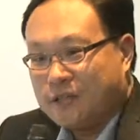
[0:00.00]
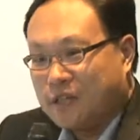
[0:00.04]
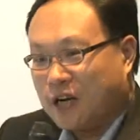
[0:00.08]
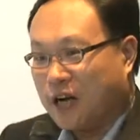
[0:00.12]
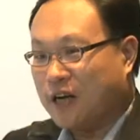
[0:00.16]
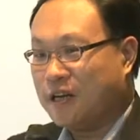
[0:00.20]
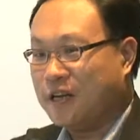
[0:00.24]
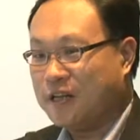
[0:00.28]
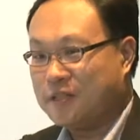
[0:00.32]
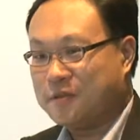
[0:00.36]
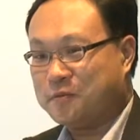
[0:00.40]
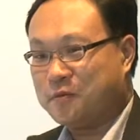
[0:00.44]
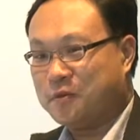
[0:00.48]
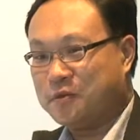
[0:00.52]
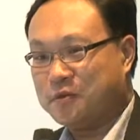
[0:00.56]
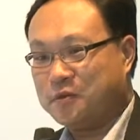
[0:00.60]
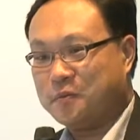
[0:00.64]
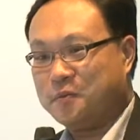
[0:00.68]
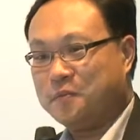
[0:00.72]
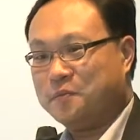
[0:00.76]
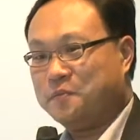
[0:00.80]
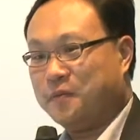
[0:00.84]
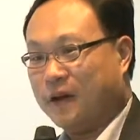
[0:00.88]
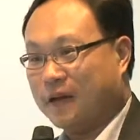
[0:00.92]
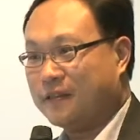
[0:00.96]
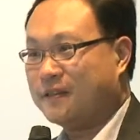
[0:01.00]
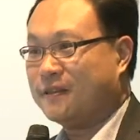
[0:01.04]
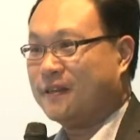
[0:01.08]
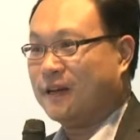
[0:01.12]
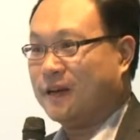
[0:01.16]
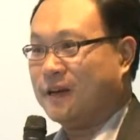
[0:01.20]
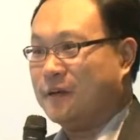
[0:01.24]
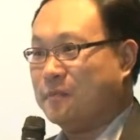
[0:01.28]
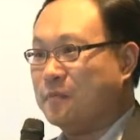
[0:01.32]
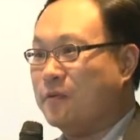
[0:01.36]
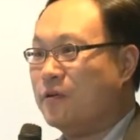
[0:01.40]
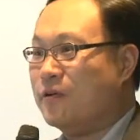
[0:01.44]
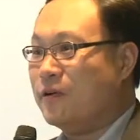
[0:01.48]
Chinese version
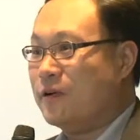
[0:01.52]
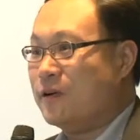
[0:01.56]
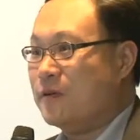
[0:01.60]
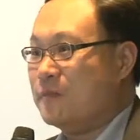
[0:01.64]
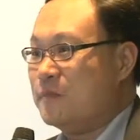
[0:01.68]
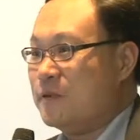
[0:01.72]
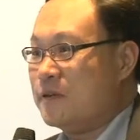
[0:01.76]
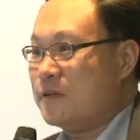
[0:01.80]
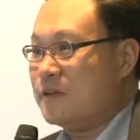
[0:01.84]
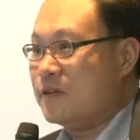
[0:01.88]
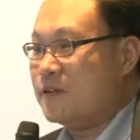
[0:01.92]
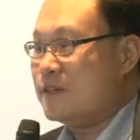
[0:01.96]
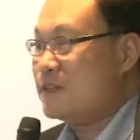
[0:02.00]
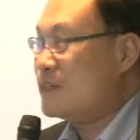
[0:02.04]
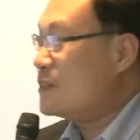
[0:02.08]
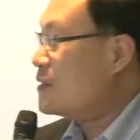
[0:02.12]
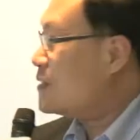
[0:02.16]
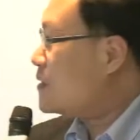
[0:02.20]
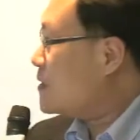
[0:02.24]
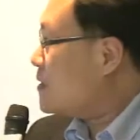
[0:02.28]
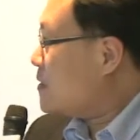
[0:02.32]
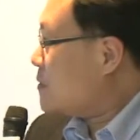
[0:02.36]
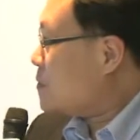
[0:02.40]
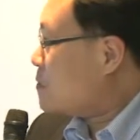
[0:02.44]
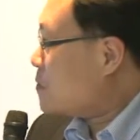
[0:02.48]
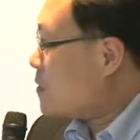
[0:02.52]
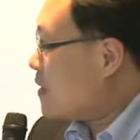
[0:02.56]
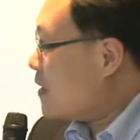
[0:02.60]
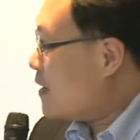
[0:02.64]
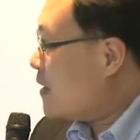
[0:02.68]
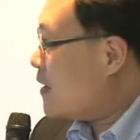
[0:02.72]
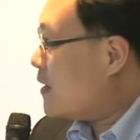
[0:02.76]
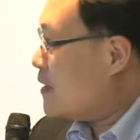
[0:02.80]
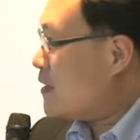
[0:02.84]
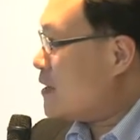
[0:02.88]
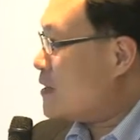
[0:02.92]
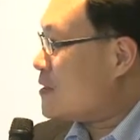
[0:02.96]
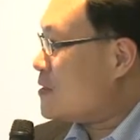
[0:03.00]
more because
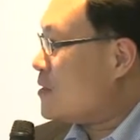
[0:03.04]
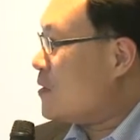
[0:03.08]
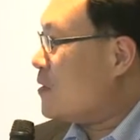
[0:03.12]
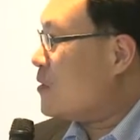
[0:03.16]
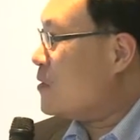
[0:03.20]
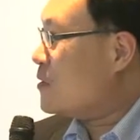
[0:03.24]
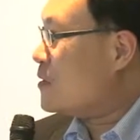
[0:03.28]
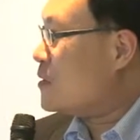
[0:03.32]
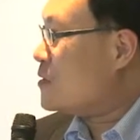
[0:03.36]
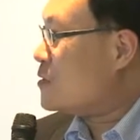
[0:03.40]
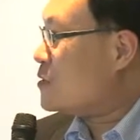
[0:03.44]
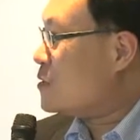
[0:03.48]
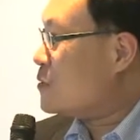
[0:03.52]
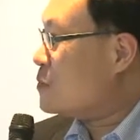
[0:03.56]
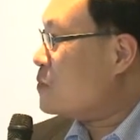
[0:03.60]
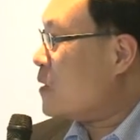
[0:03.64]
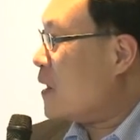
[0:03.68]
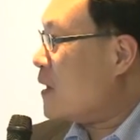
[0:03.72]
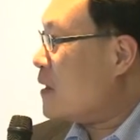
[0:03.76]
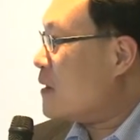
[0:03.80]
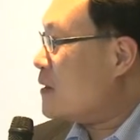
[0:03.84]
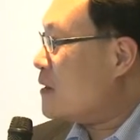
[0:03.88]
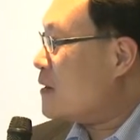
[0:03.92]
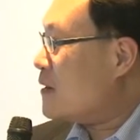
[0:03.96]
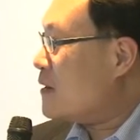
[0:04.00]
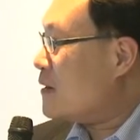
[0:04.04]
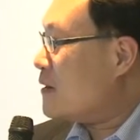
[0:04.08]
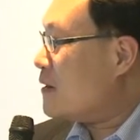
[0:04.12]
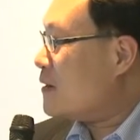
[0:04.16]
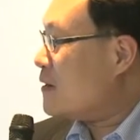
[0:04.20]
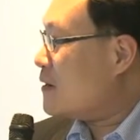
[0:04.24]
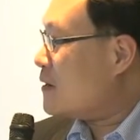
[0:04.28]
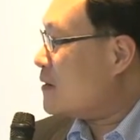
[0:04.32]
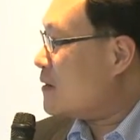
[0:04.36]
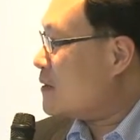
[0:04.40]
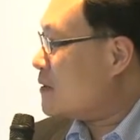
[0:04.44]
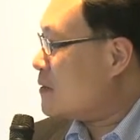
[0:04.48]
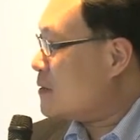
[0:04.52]
it's not only shown by
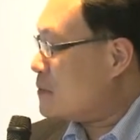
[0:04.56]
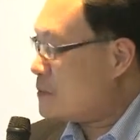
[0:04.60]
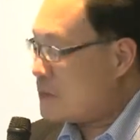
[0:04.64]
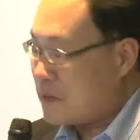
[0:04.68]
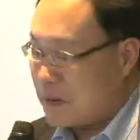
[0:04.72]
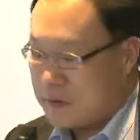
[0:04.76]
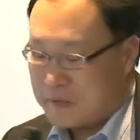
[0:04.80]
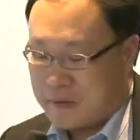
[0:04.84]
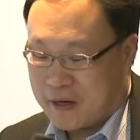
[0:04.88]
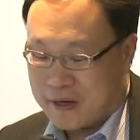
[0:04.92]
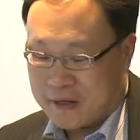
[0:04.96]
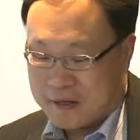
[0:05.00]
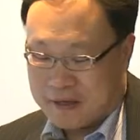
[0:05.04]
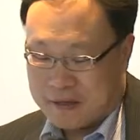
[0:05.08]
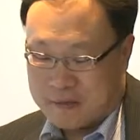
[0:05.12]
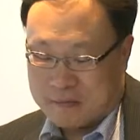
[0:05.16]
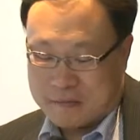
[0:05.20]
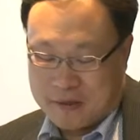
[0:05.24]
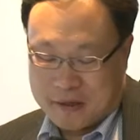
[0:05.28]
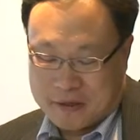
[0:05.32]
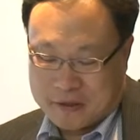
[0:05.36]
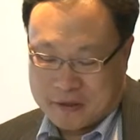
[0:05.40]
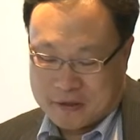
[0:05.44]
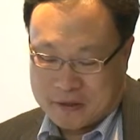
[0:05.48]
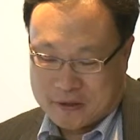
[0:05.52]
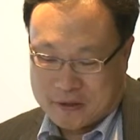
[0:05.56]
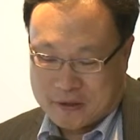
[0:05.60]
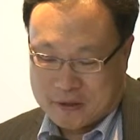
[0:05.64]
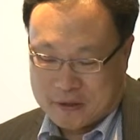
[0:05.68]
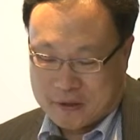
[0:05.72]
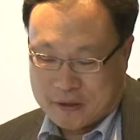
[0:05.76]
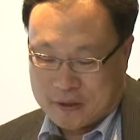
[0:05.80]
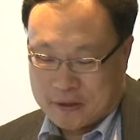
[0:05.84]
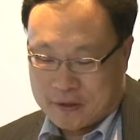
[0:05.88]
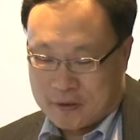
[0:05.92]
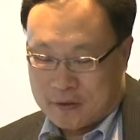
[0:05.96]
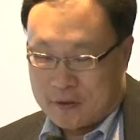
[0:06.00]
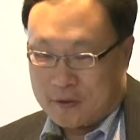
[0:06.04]
my image,
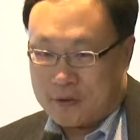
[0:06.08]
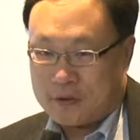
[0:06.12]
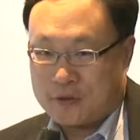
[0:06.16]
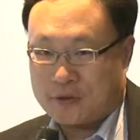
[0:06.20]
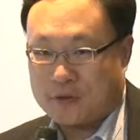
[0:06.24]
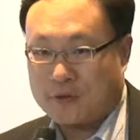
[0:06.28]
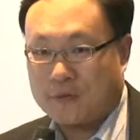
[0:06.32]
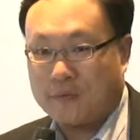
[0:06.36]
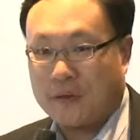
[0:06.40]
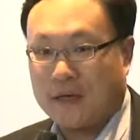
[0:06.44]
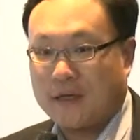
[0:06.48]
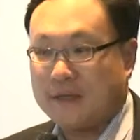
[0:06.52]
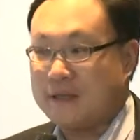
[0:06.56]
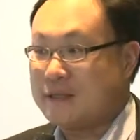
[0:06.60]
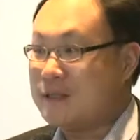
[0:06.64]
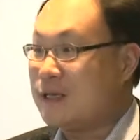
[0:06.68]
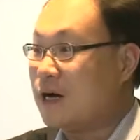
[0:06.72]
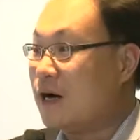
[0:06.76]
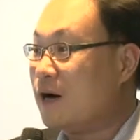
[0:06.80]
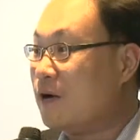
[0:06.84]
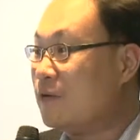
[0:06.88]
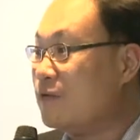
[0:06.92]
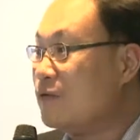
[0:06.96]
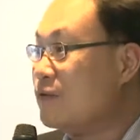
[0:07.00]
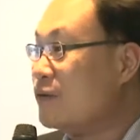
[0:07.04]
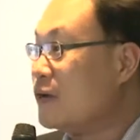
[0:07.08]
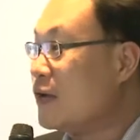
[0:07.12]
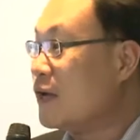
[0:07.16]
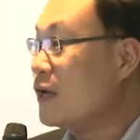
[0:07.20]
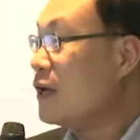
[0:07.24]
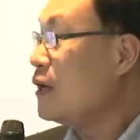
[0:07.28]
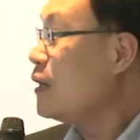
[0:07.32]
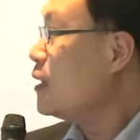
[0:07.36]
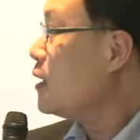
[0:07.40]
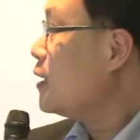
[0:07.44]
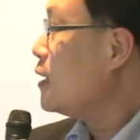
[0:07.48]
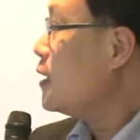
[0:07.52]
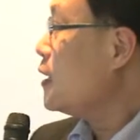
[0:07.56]
also my staff,
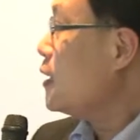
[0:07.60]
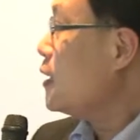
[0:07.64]
okay.